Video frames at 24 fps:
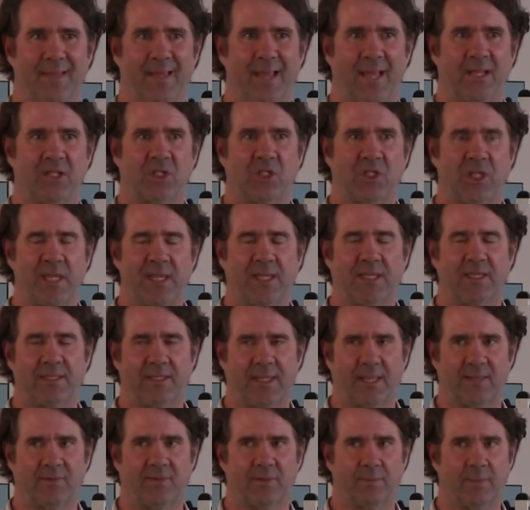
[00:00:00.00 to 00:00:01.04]
And she
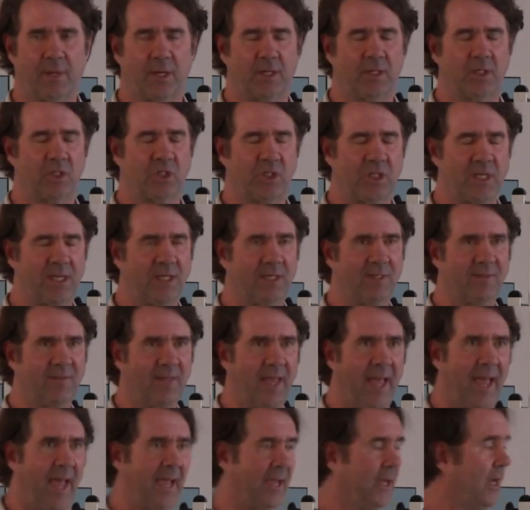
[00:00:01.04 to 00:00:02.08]
gets the mark, and she can
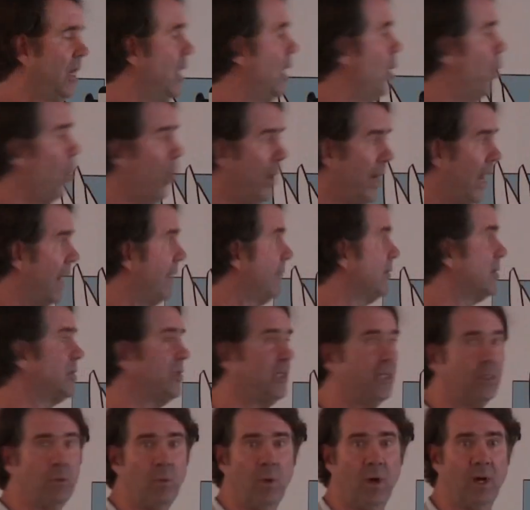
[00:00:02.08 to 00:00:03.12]
tack whenever
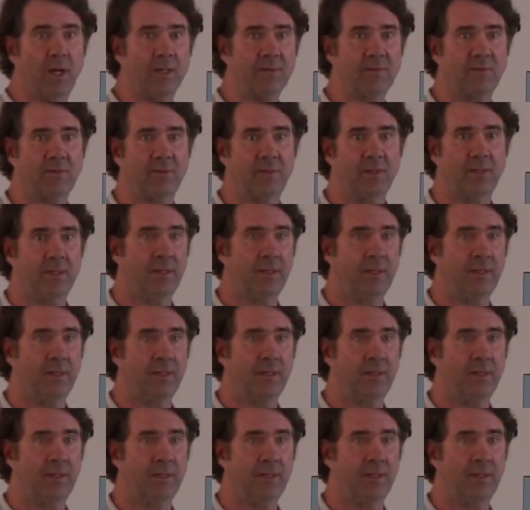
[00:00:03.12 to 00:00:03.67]
she wants.